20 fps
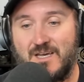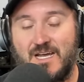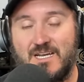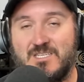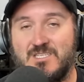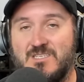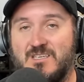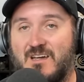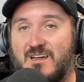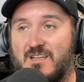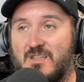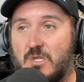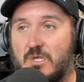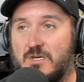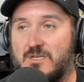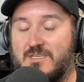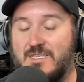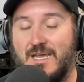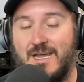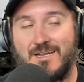I just kind of
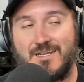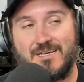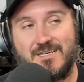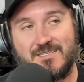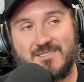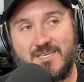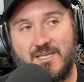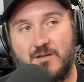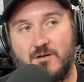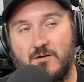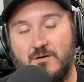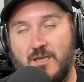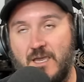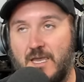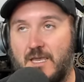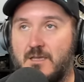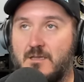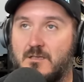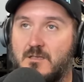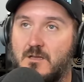looked at it and it's like,
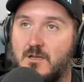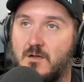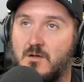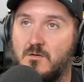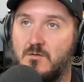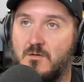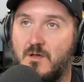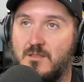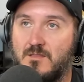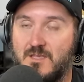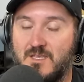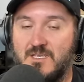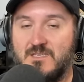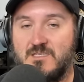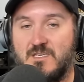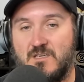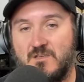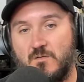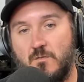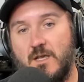okay, you know, the
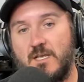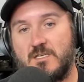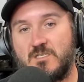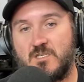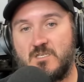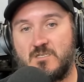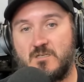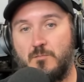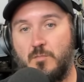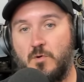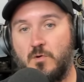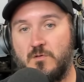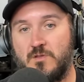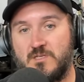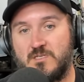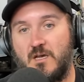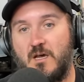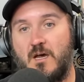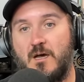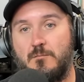easiest way is just to pull
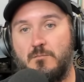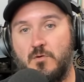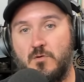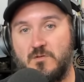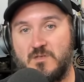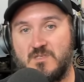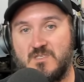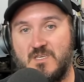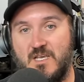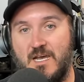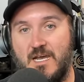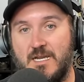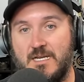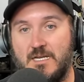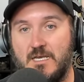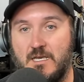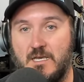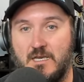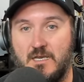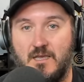the top, pull the
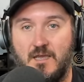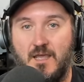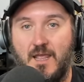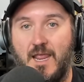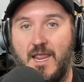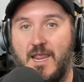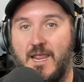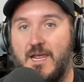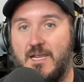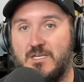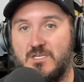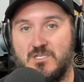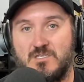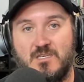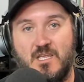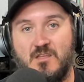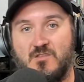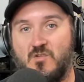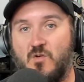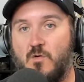side, and
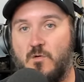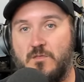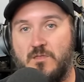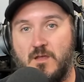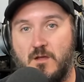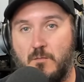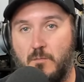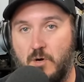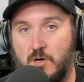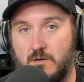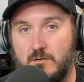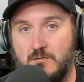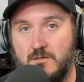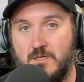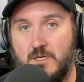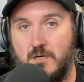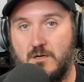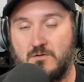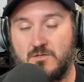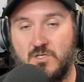just take the whole thing apart.
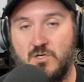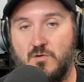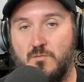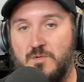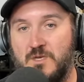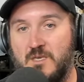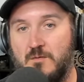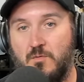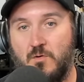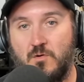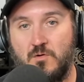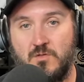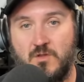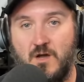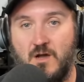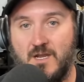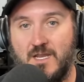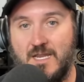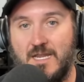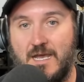You know, two people,
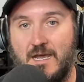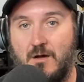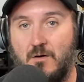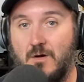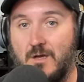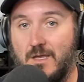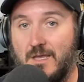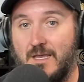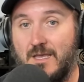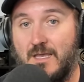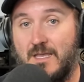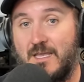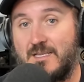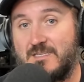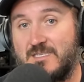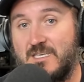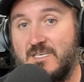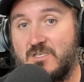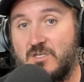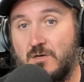knock it out.
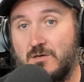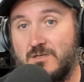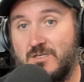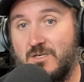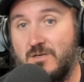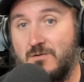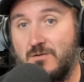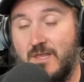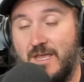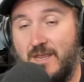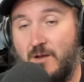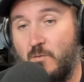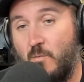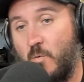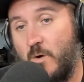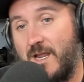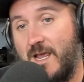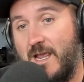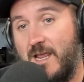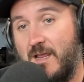It's easier too, like
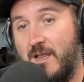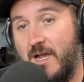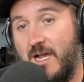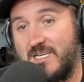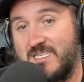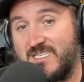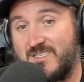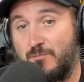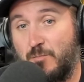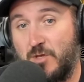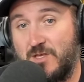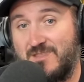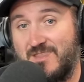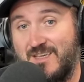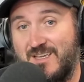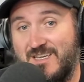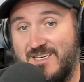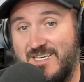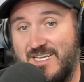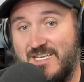when I, I split
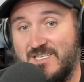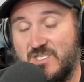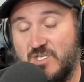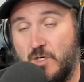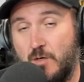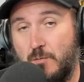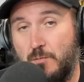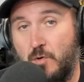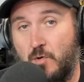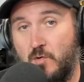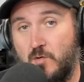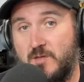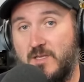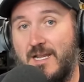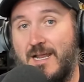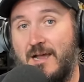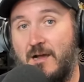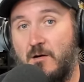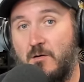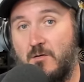the condenser, pulled
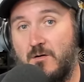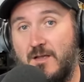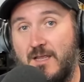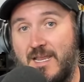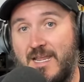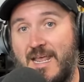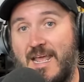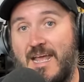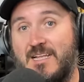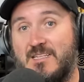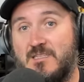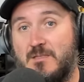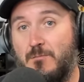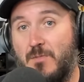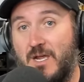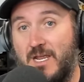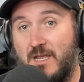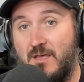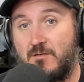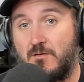it out, and had
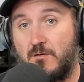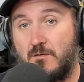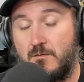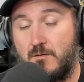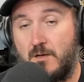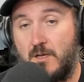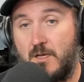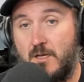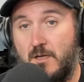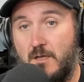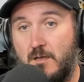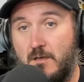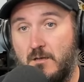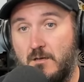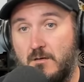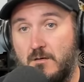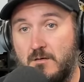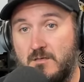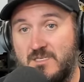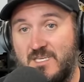my other
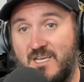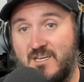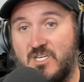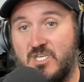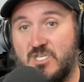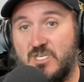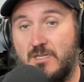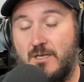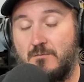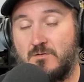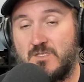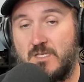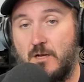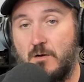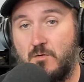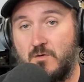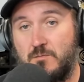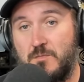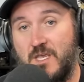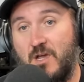uh, technician that was there
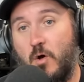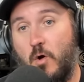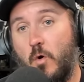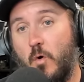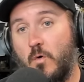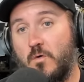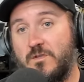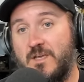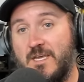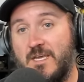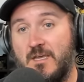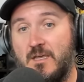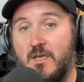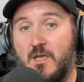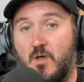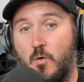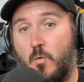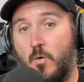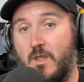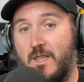with me hold it
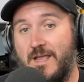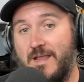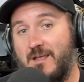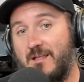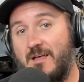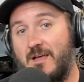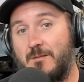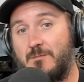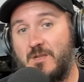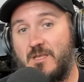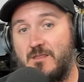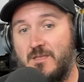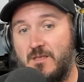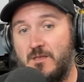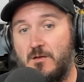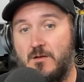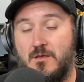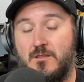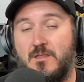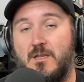while I climbed in the
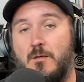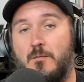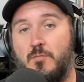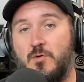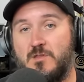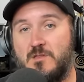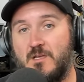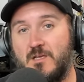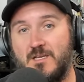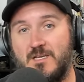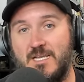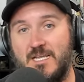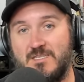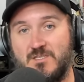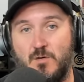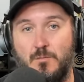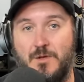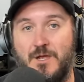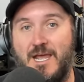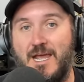unit, then he put the
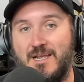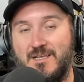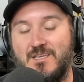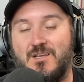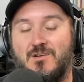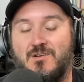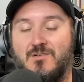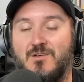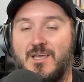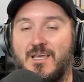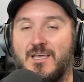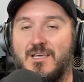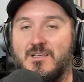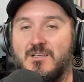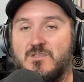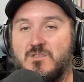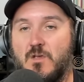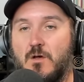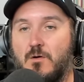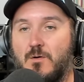condenser back, you know.
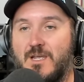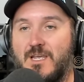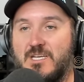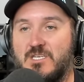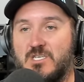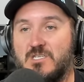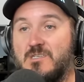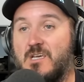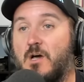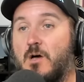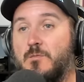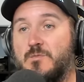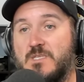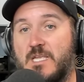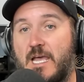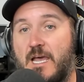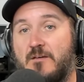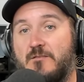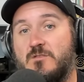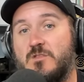So it just helps to
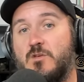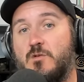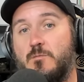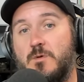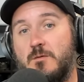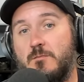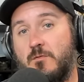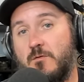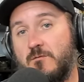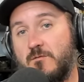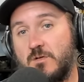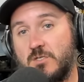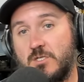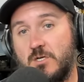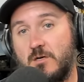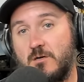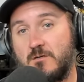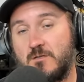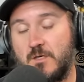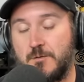have two people for
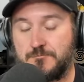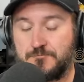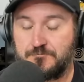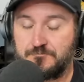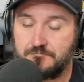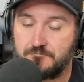sure. So